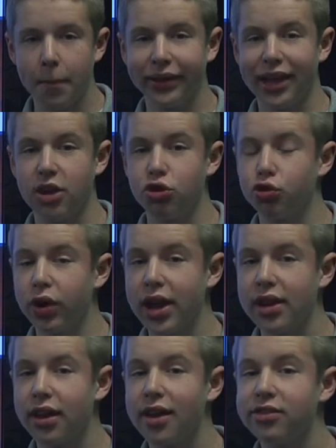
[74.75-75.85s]
But that
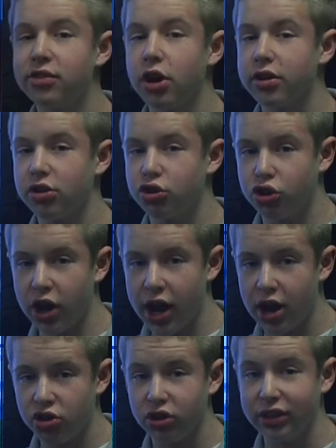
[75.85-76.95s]
trend does start to
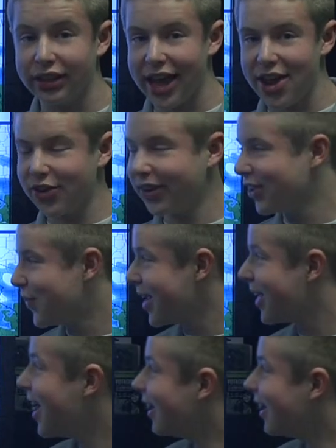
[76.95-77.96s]
change later in the week.